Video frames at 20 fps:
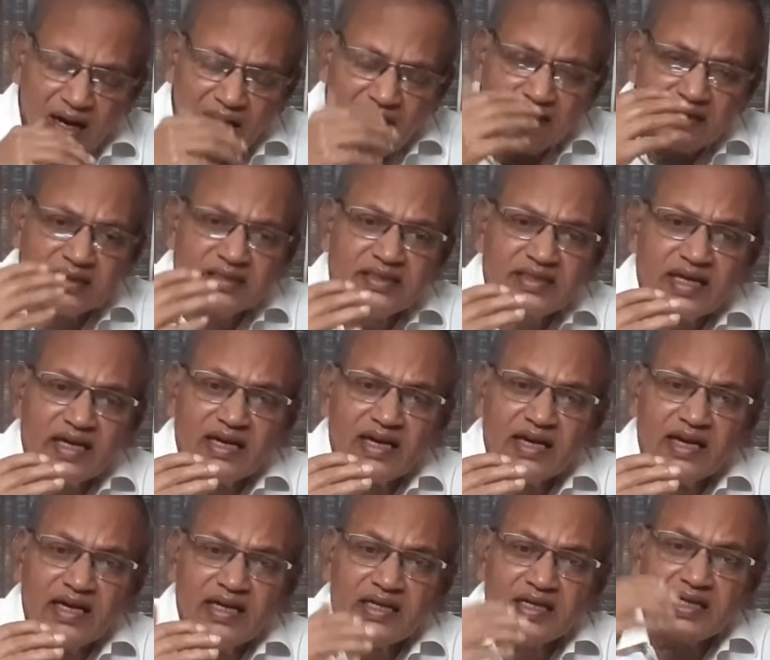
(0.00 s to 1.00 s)

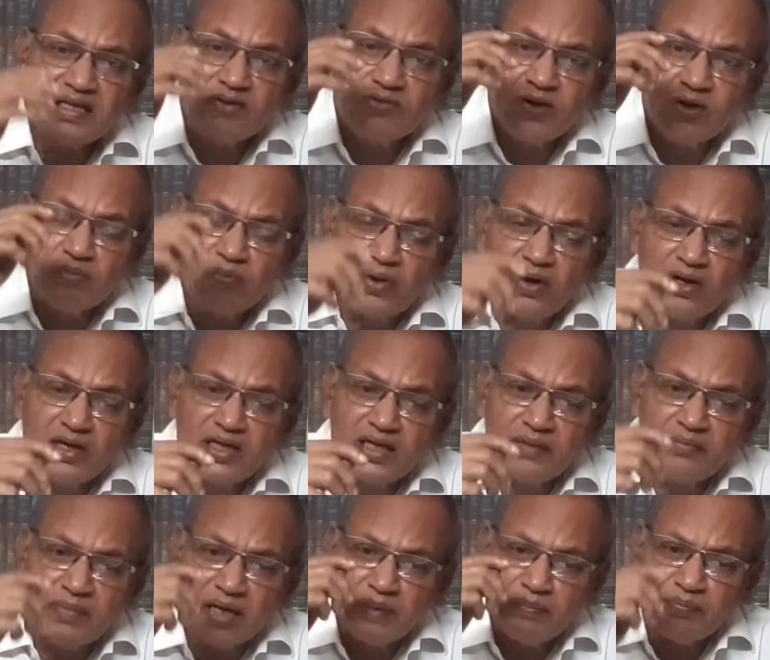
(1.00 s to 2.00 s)
secrete in your body
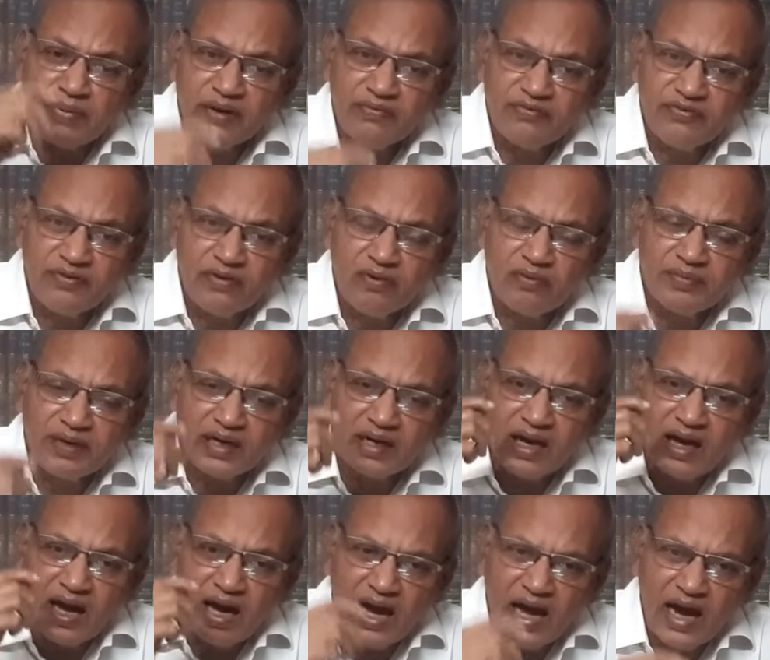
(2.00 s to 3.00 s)
by performing
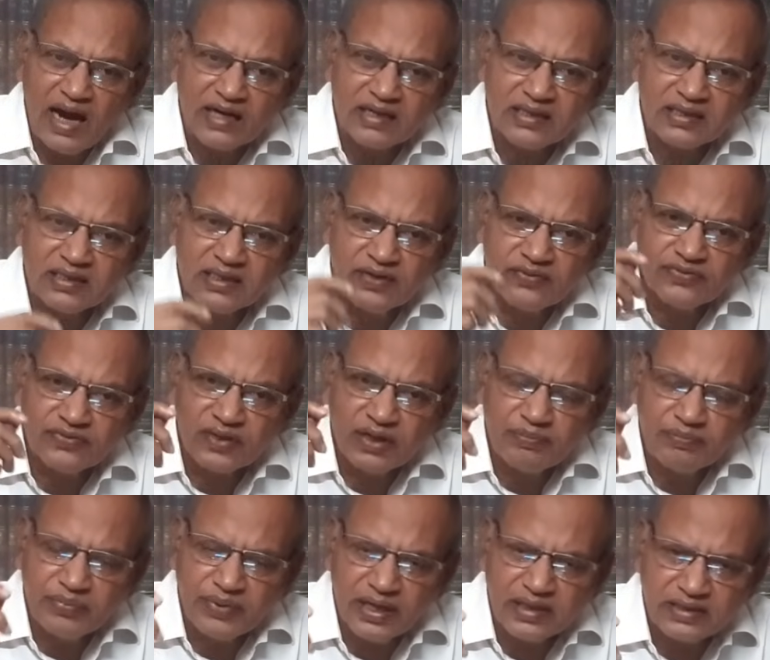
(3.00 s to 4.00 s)
acts of
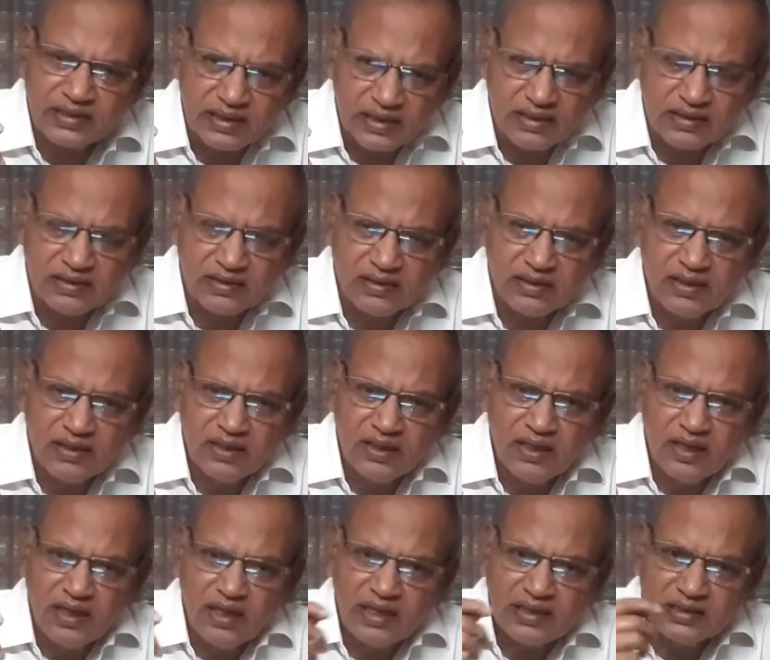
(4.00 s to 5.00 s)
compassion.
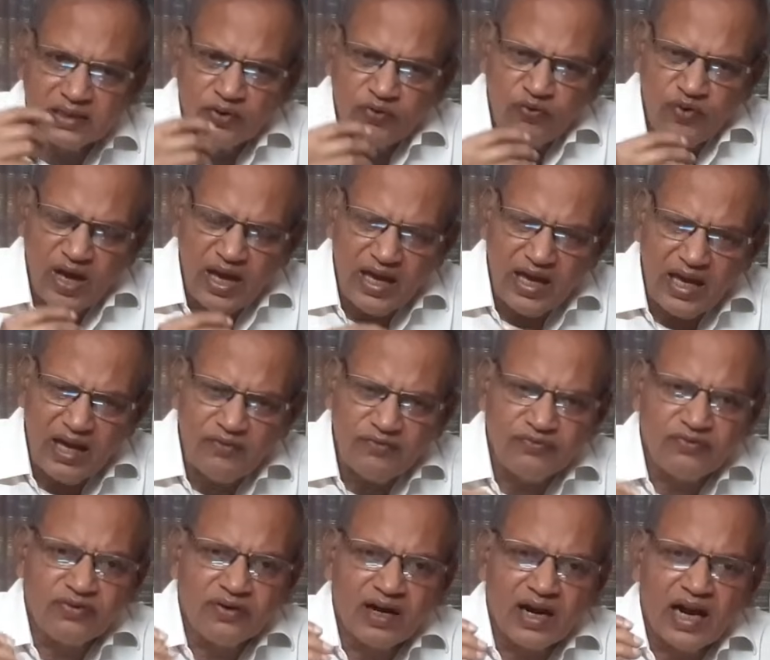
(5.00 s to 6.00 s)
It's a way
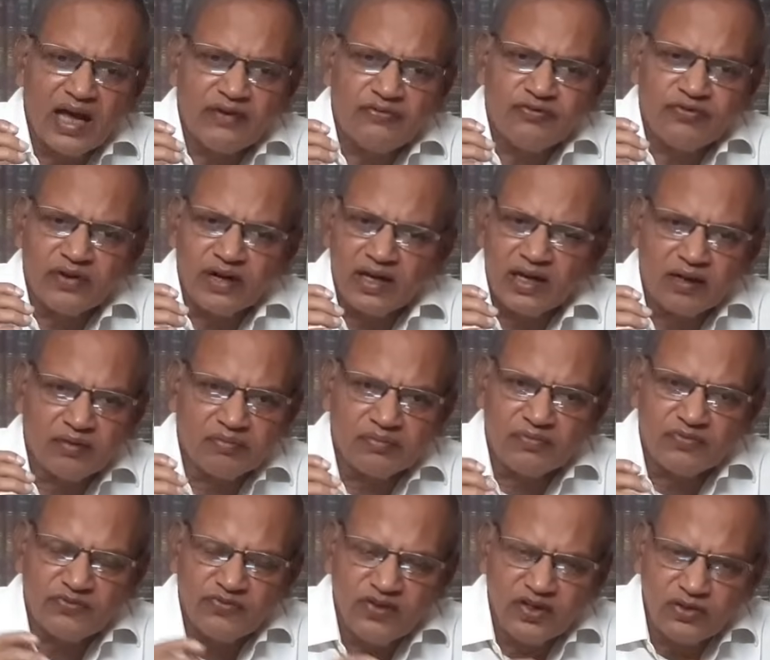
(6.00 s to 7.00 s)
of life for him.
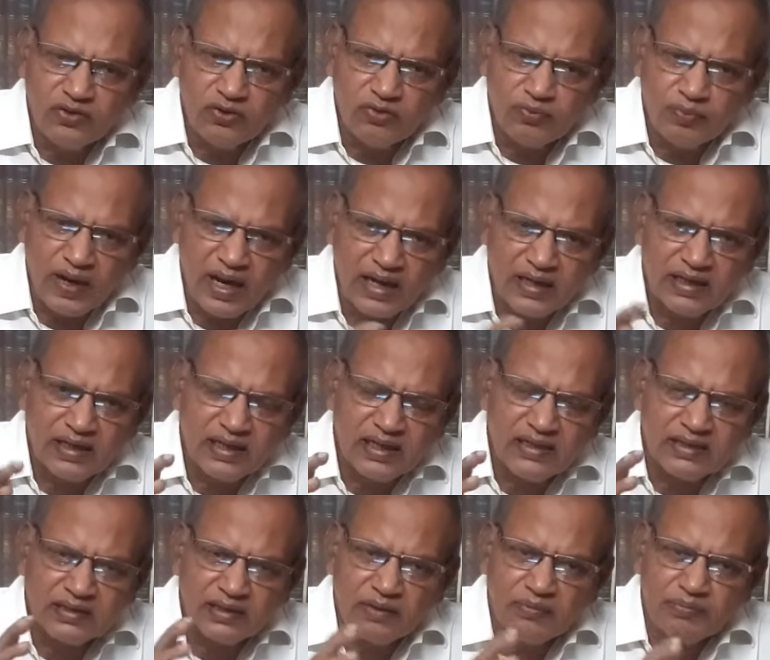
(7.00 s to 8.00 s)
When you
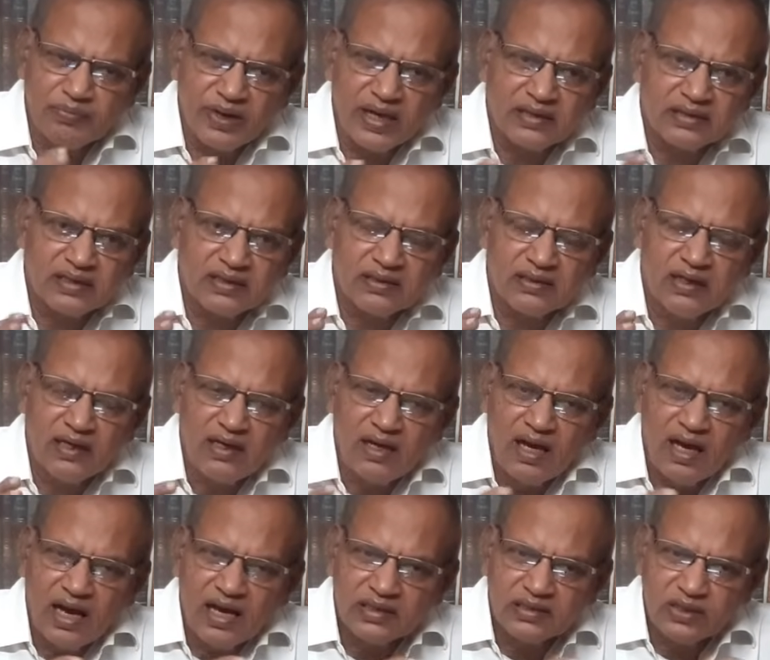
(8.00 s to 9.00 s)
practice compassion
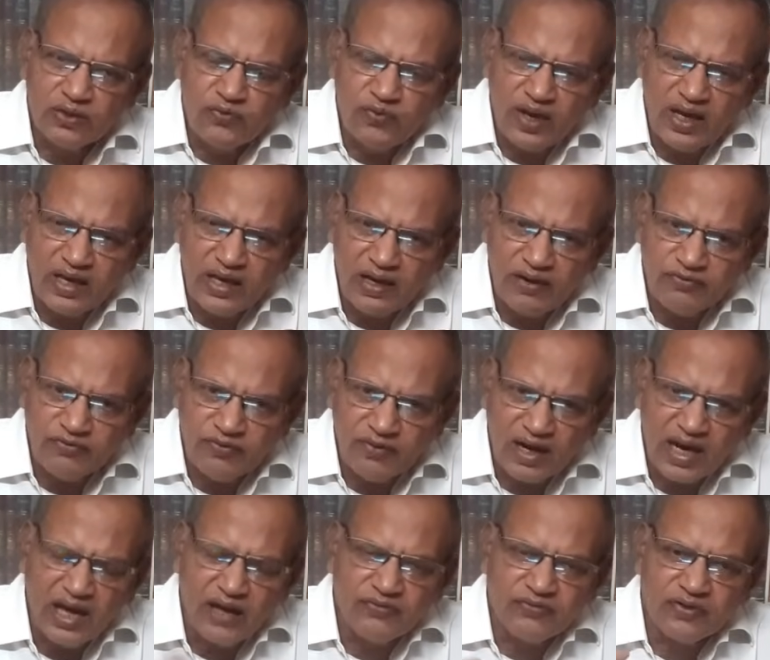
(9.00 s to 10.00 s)
as a way of
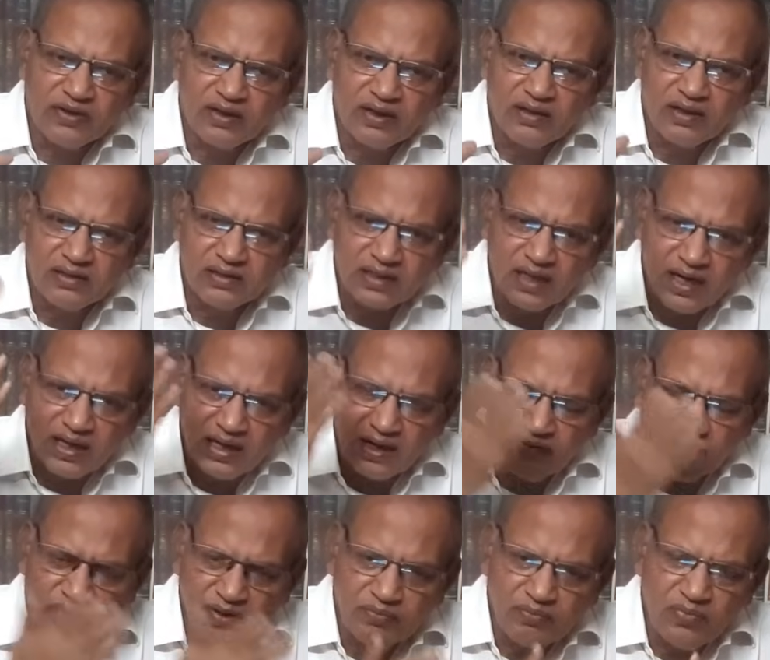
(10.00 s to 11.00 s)
life,
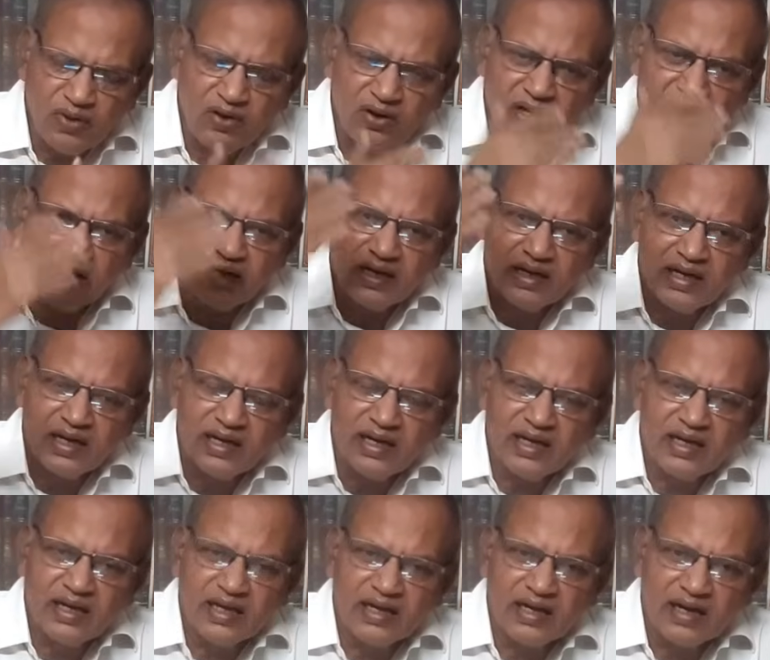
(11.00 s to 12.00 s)
starting from morning and
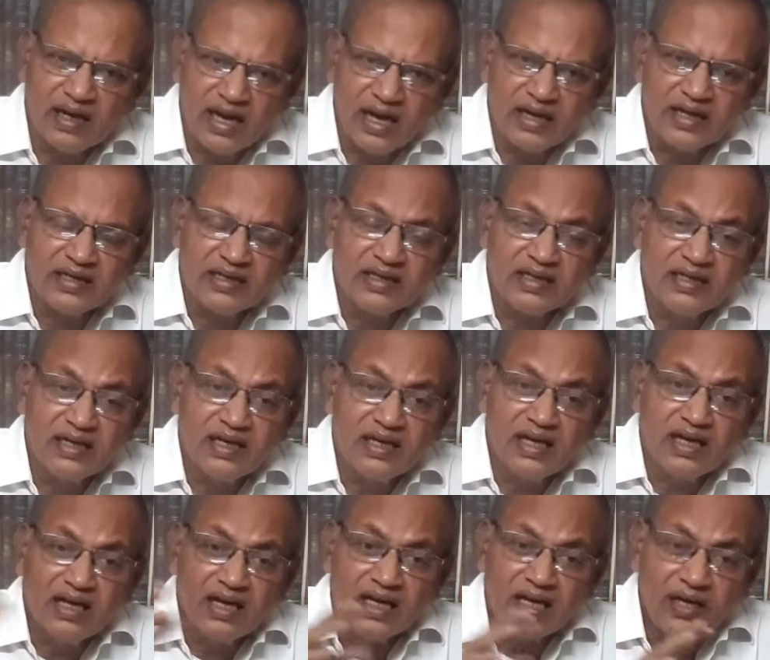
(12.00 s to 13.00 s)
ending in night,
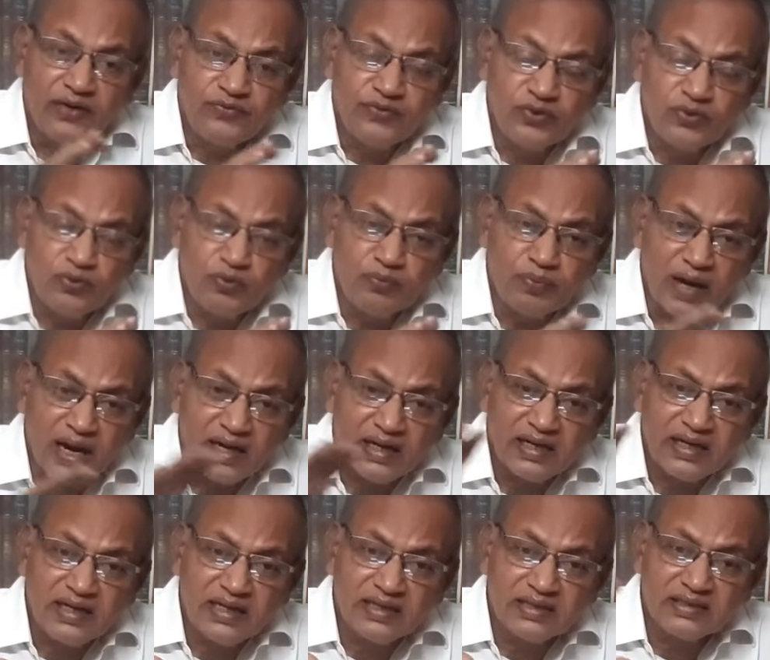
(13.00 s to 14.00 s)
if you
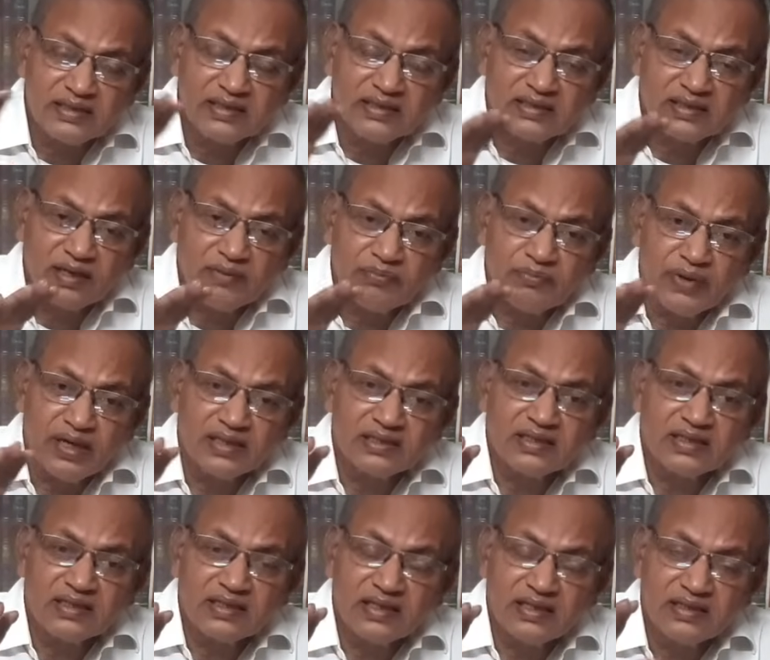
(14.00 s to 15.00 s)
practice this
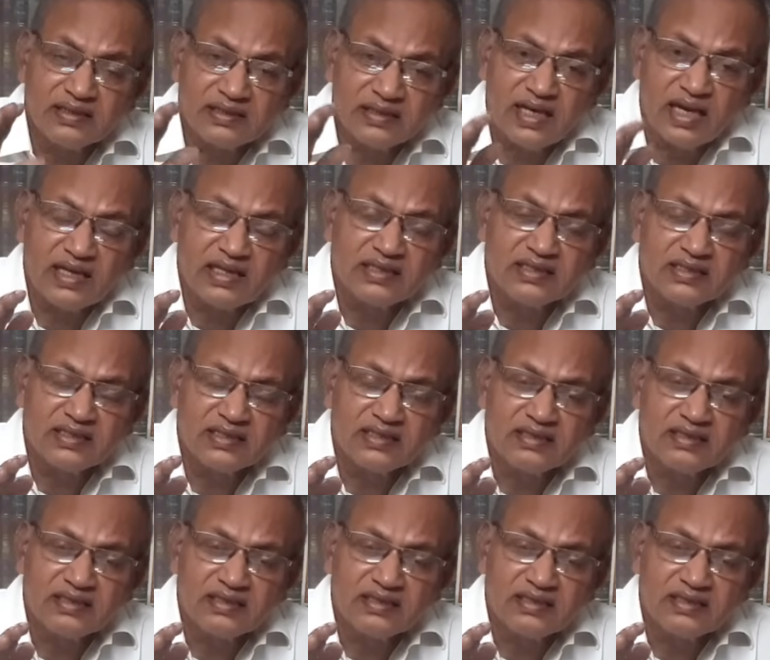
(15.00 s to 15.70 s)
compassion, he says,